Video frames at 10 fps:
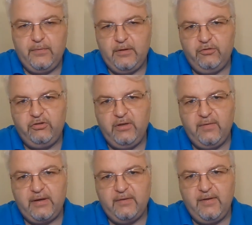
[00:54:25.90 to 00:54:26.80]

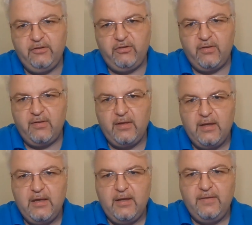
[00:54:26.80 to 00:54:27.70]
Geneva Conventions,
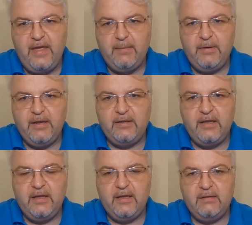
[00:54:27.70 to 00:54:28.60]
namely
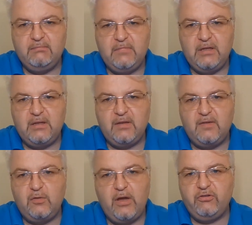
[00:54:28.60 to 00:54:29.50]
the
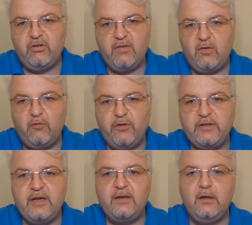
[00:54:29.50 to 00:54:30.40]
situations of
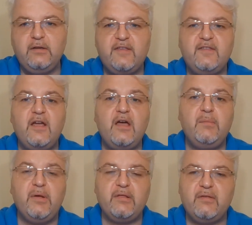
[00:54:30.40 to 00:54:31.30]
internal
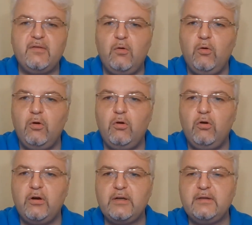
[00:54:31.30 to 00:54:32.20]
disturbance
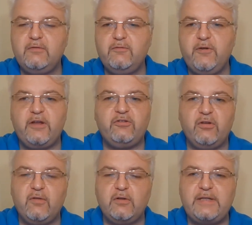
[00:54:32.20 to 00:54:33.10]
or
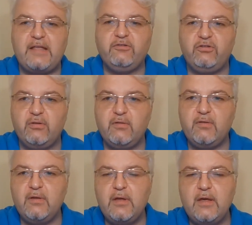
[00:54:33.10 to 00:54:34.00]
frictions or
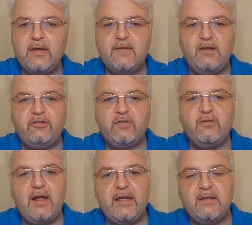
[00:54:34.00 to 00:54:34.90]
tensions, such as
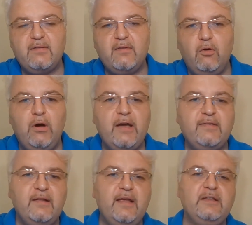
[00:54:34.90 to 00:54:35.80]
riots or
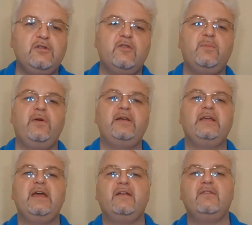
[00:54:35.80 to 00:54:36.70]
isolated or sporadic
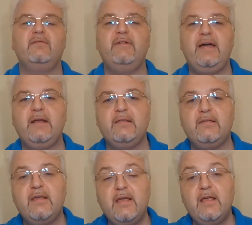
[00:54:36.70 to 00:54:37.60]
acts of
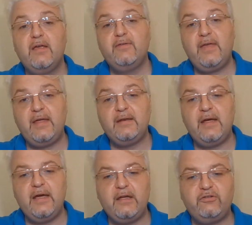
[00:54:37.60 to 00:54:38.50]
violence, then
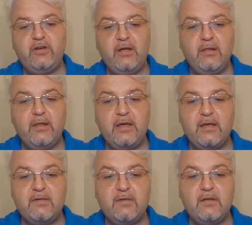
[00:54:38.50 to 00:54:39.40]
IHL
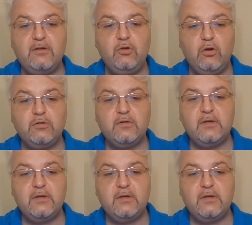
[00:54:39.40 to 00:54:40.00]
is not